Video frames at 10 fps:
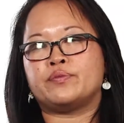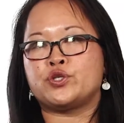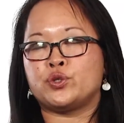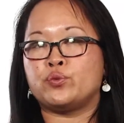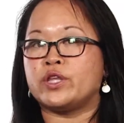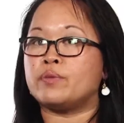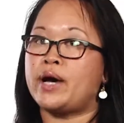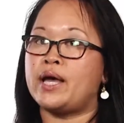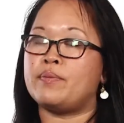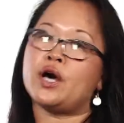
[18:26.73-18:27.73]
to with
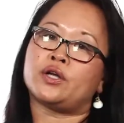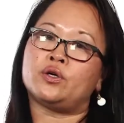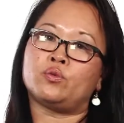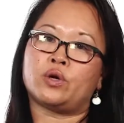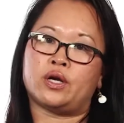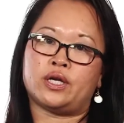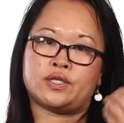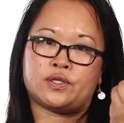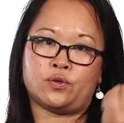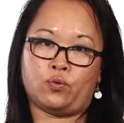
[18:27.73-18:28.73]
by model, where
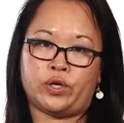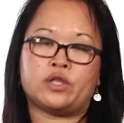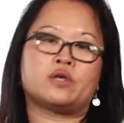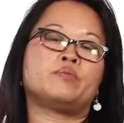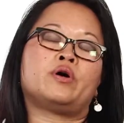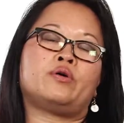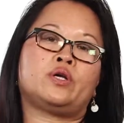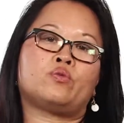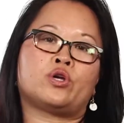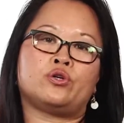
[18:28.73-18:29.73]
it's the with
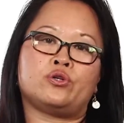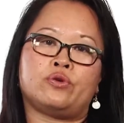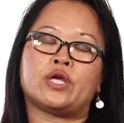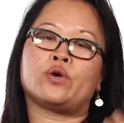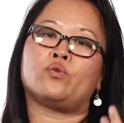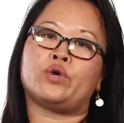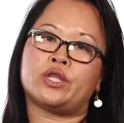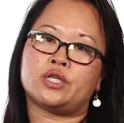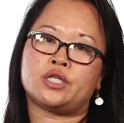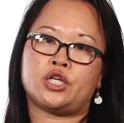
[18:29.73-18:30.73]
component where you're doing it
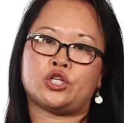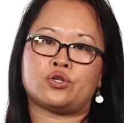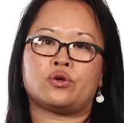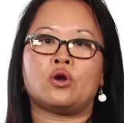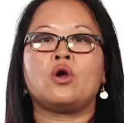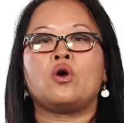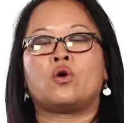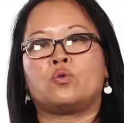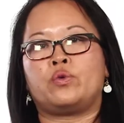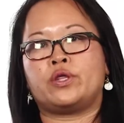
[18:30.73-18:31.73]
with the teacher
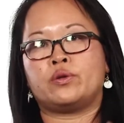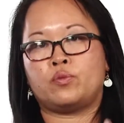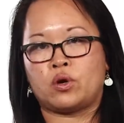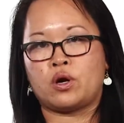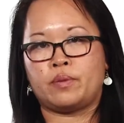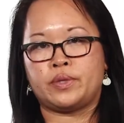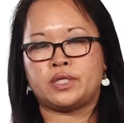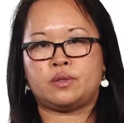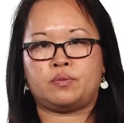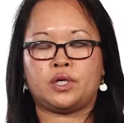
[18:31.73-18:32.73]
or with a more
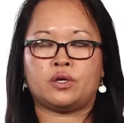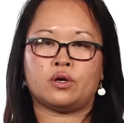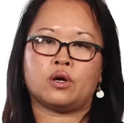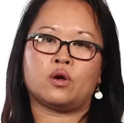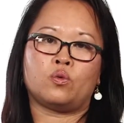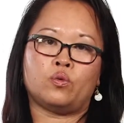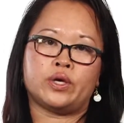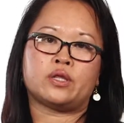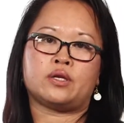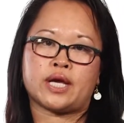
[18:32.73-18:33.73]
competent peer,
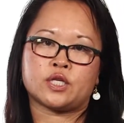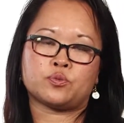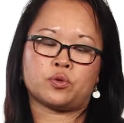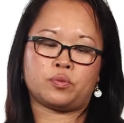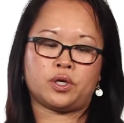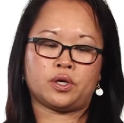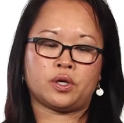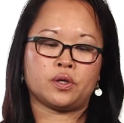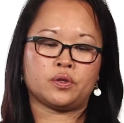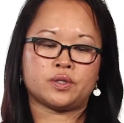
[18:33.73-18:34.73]
with an expert
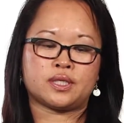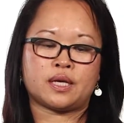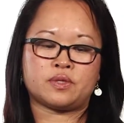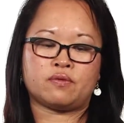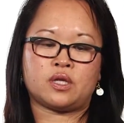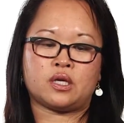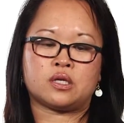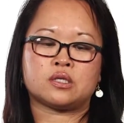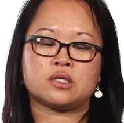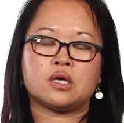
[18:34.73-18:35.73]
peer, those types of
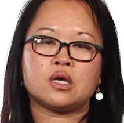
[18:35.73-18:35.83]
things.